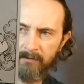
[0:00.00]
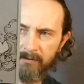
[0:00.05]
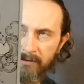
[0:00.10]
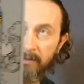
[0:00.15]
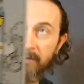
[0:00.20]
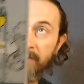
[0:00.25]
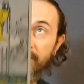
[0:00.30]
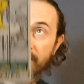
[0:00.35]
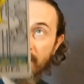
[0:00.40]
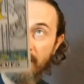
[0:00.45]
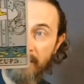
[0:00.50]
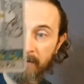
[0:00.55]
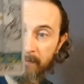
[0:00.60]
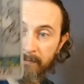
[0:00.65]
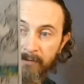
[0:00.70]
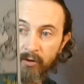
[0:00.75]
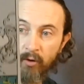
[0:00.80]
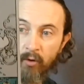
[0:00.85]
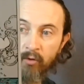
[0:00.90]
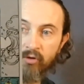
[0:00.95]
the divine,
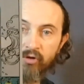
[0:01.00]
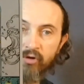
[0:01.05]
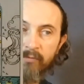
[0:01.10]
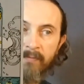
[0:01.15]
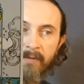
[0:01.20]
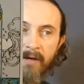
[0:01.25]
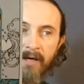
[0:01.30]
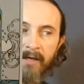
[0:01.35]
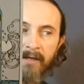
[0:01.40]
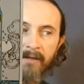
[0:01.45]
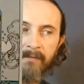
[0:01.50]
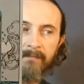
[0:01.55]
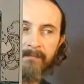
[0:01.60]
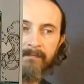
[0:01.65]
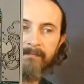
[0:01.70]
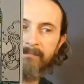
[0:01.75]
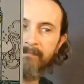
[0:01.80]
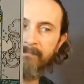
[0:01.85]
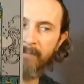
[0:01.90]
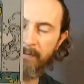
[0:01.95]
but also by
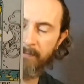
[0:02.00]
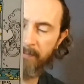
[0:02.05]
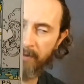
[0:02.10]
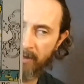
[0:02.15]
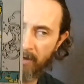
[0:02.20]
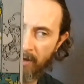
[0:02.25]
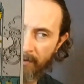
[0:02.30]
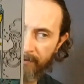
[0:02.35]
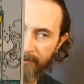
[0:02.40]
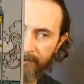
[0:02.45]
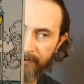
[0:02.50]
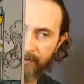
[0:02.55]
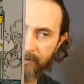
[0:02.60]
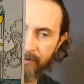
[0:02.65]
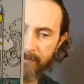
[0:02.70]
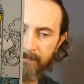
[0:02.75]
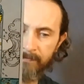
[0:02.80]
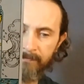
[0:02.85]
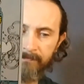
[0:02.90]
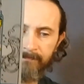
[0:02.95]
maybe
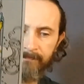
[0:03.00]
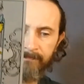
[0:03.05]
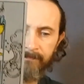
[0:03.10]
others.